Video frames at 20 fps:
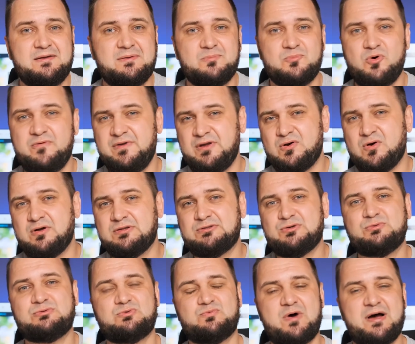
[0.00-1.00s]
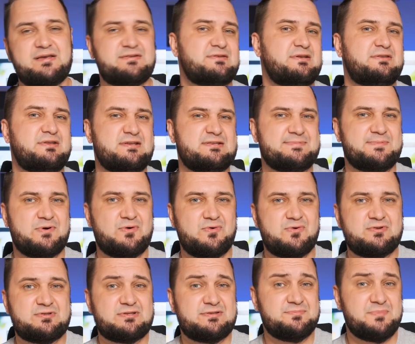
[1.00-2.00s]
Moving on to transit
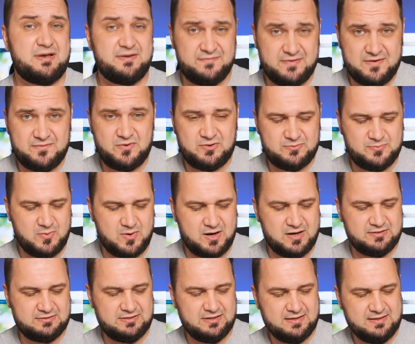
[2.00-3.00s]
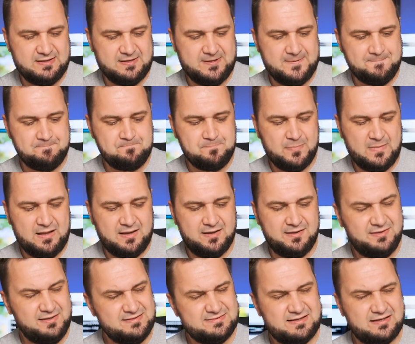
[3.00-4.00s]
response, my favorite part.
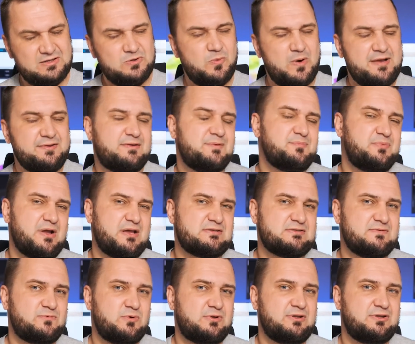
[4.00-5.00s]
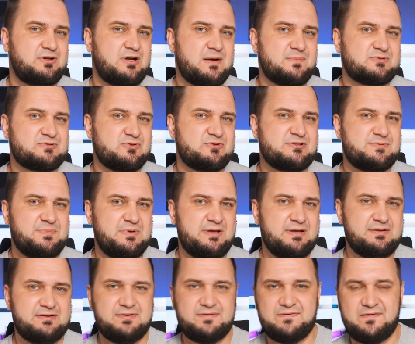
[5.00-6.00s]
These are quite impressive when it comes to
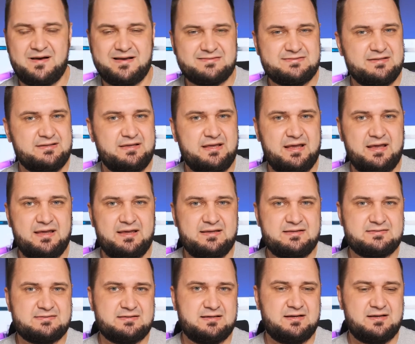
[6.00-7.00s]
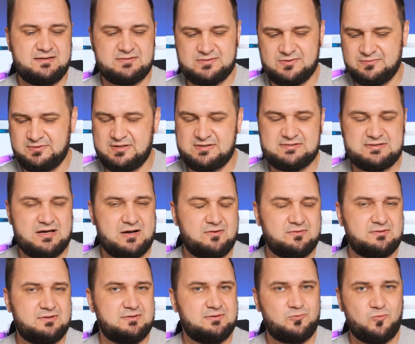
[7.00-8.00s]
speed, fast decays, so they
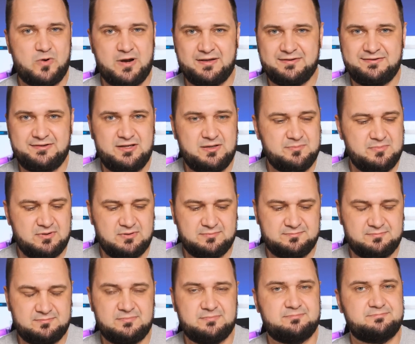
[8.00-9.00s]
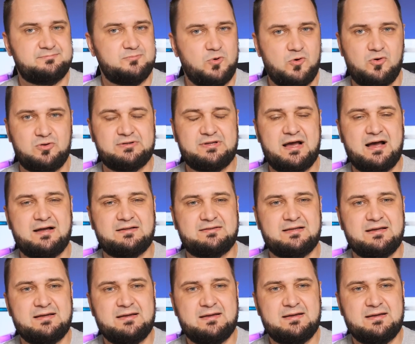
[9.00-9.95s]
sound quite nimble, all that.